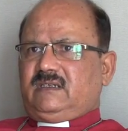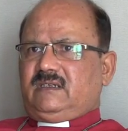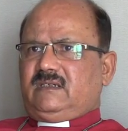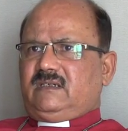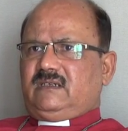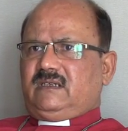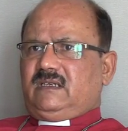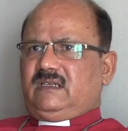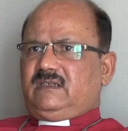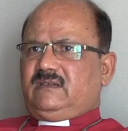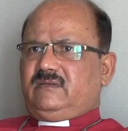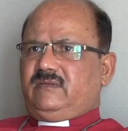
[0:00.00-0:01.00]

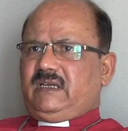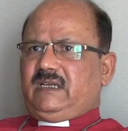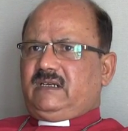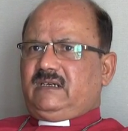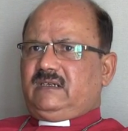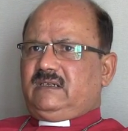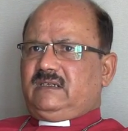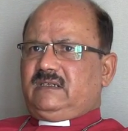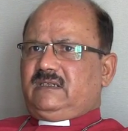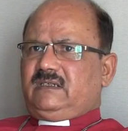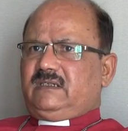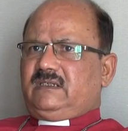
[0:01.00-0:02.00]
and where
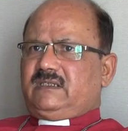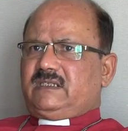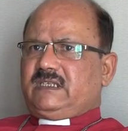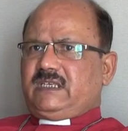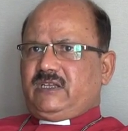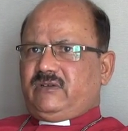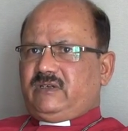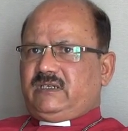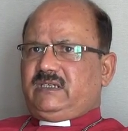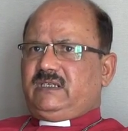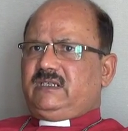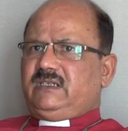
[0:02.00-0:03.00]

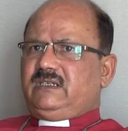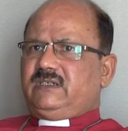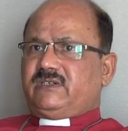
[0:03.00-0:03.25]
security,